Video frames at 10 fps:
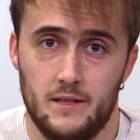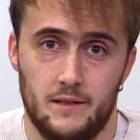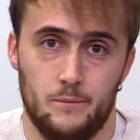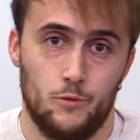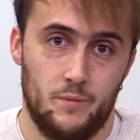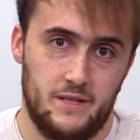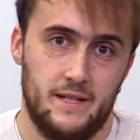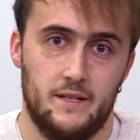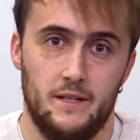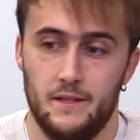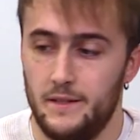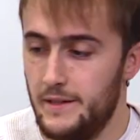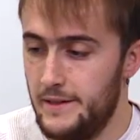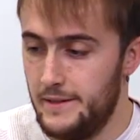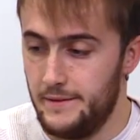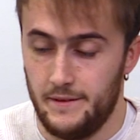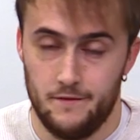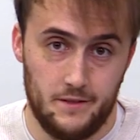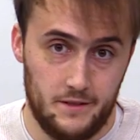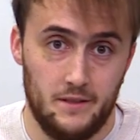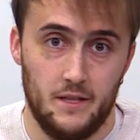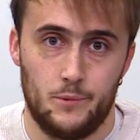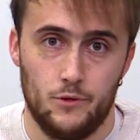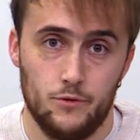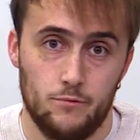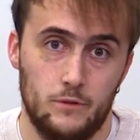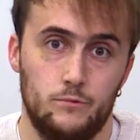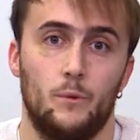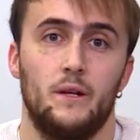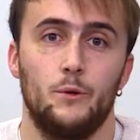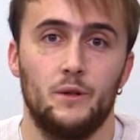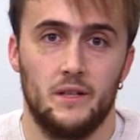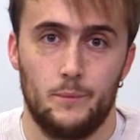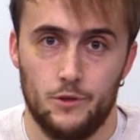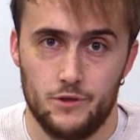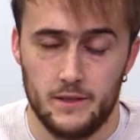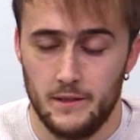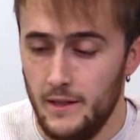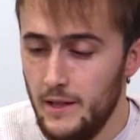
and more precisely the Nefertiti approach, what we will do in the project.